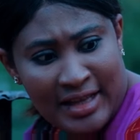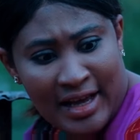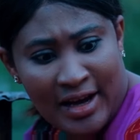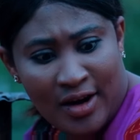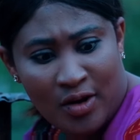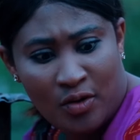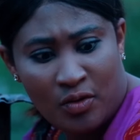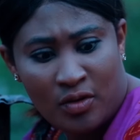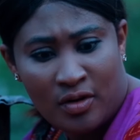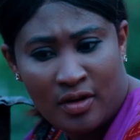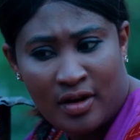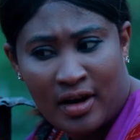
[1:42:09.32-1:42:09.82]

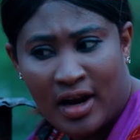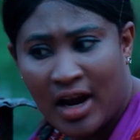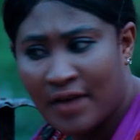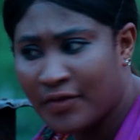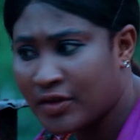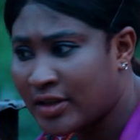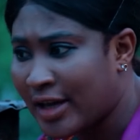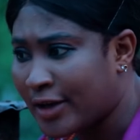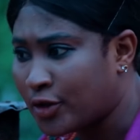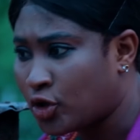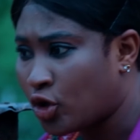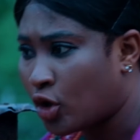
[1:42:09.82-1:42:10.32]
now. Every
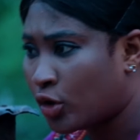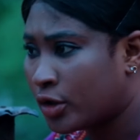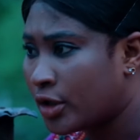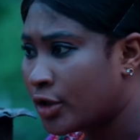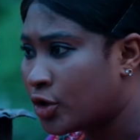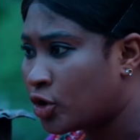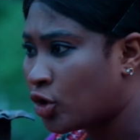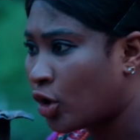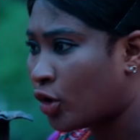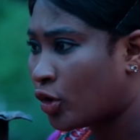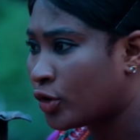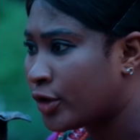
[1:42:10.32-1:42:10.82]
time
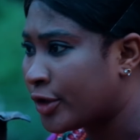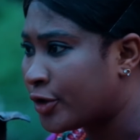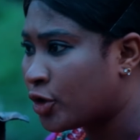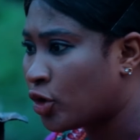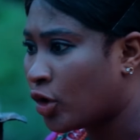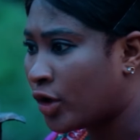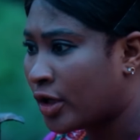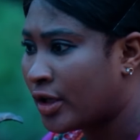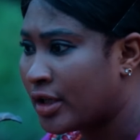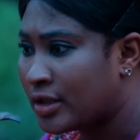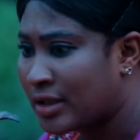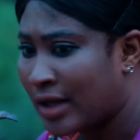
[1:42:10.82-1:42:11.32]
chocolate.
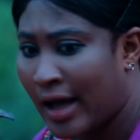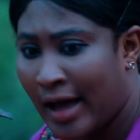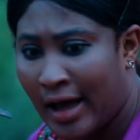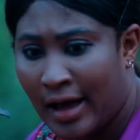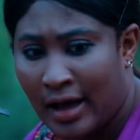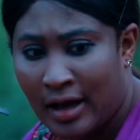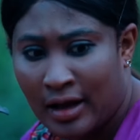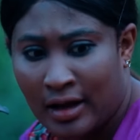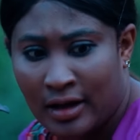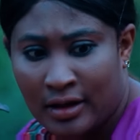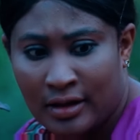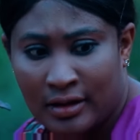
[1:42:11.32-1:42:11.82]

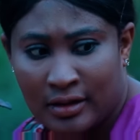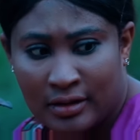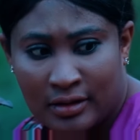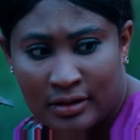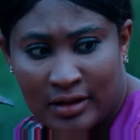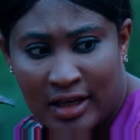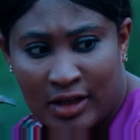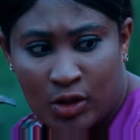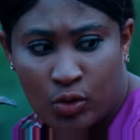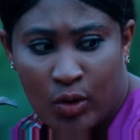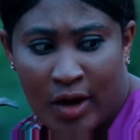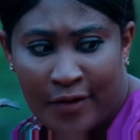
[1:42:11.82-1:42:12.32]

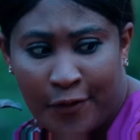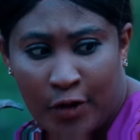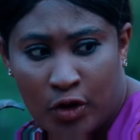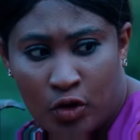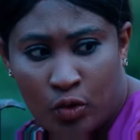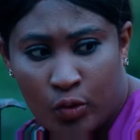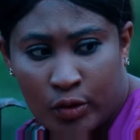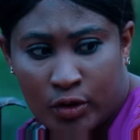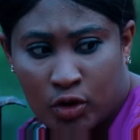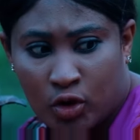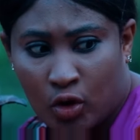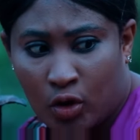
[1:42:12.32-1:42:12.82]
They swear for
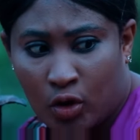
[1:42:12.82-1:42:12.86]
you with